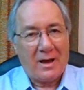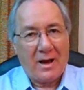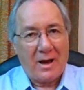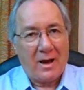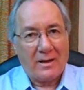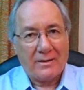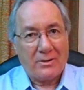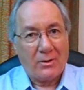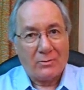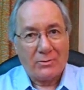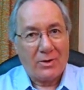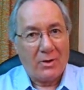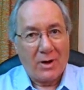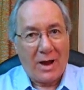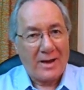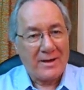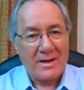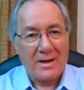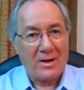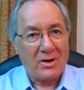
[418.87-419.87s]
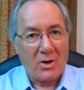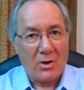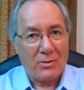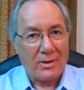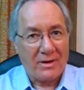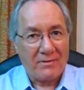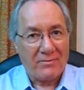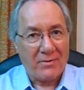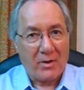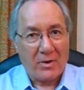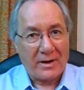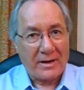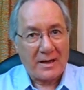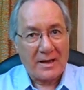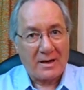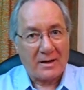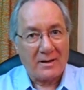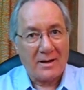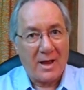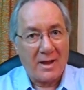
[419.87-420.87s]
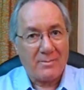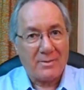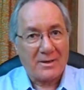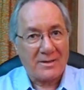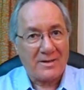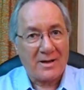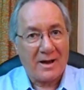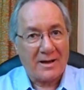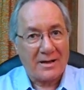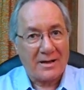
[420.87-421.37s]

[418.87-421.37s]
I don't know. I can't go that far. I can't climb inside